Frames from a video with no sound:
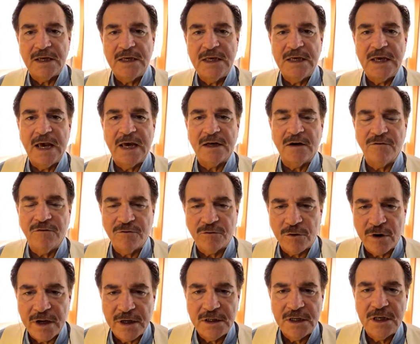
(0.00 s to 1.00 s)
He had a
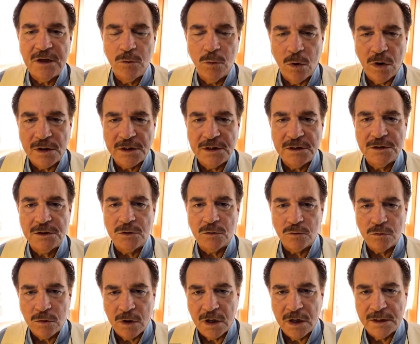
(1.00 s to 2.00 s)
friend he wanted to
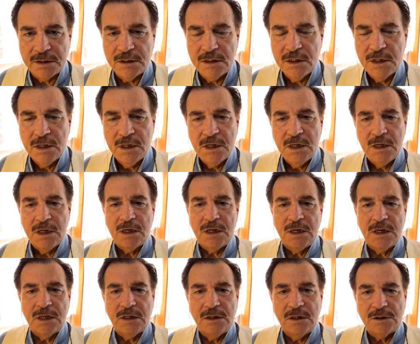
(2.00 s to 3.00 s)
run
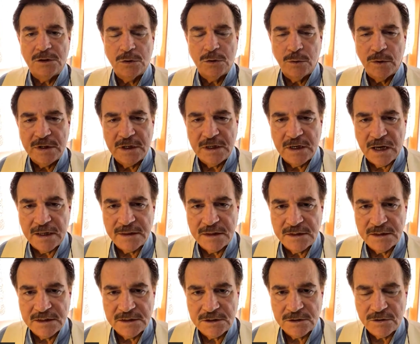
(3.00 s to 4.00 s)
in the 29th
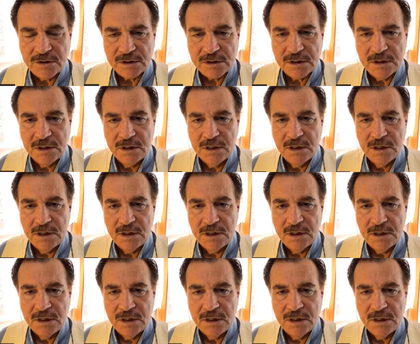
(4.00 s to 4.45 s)
district.